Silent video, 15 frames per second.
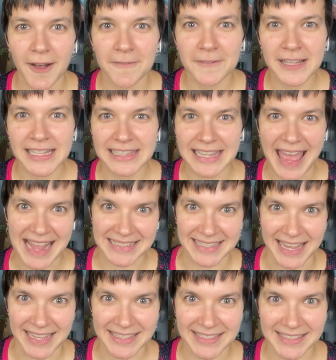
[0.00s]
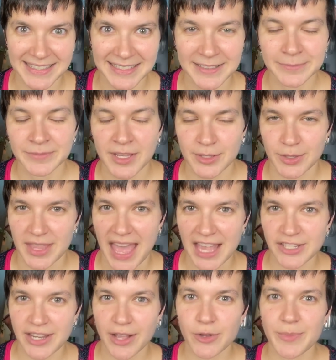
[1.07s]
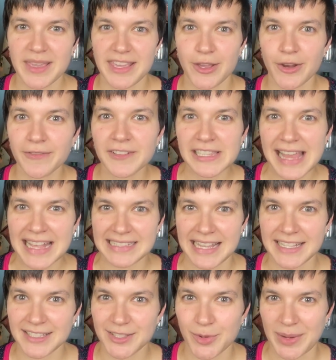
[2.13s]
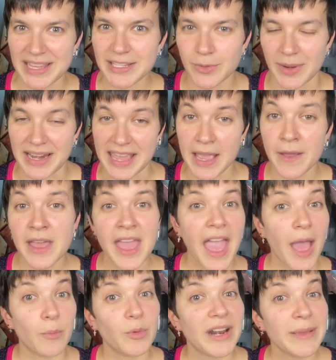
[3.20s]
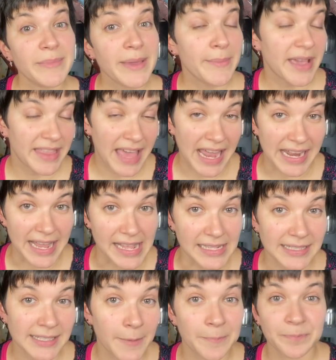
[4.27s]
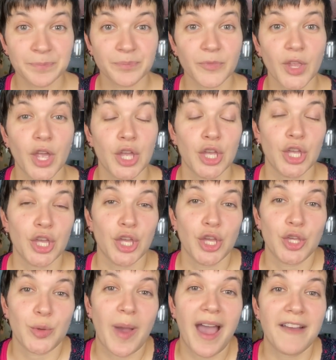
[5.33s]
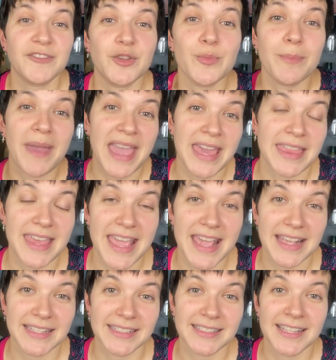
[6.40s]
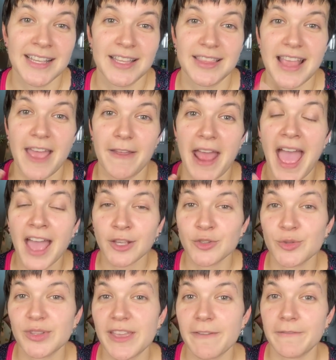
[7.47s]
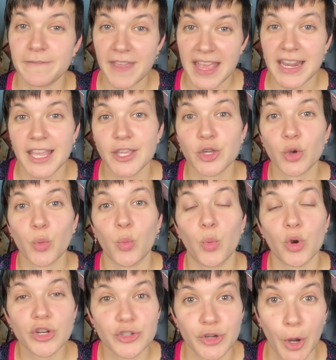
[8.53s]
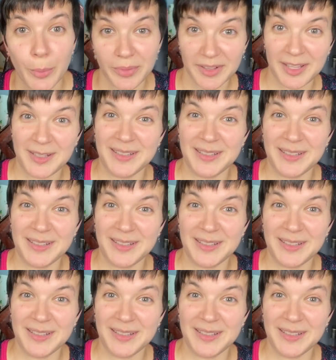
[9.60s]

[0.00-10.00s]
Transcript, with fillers: of classics. So the hashtag will be Year of Classics 2020. And what I mean by that is you have to make things that actually fit in your wardrobe,